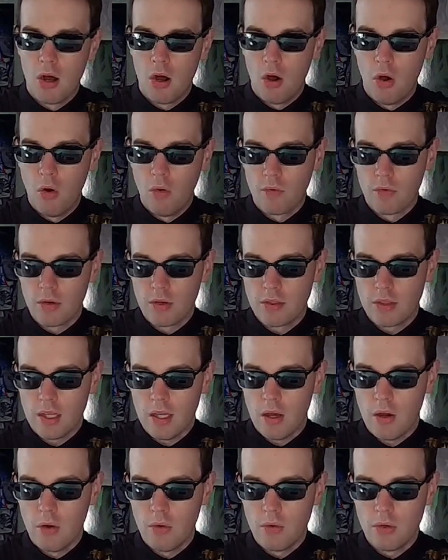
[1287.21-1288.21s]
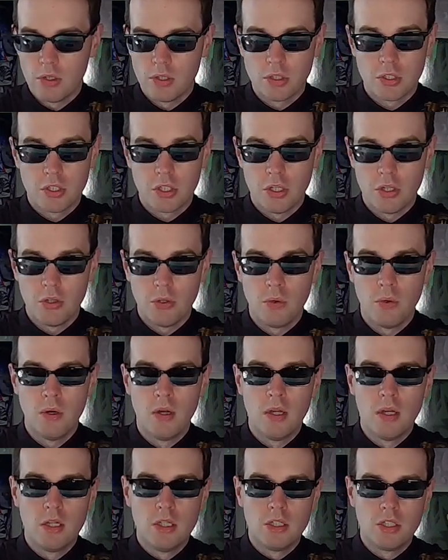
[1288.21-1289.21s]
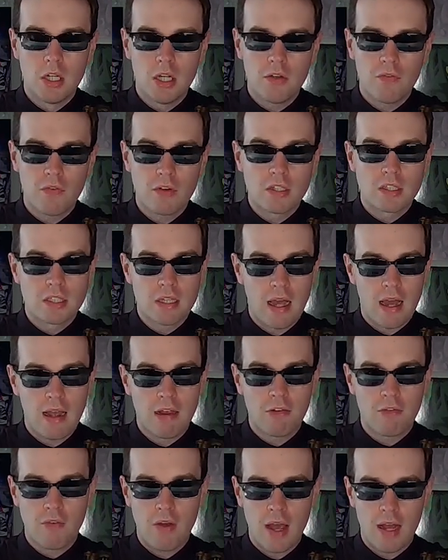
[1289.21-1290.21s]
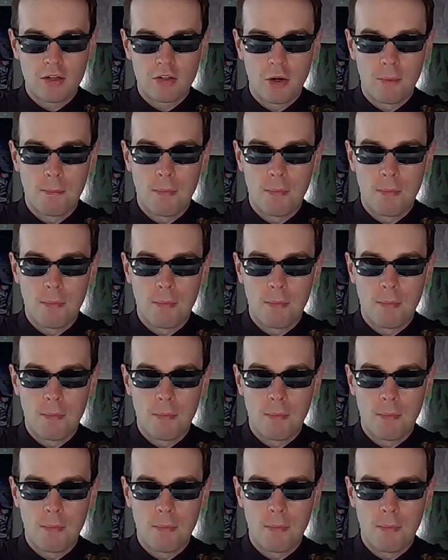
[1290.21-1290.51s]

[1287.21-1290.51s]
over the Odin 2, just for size factor.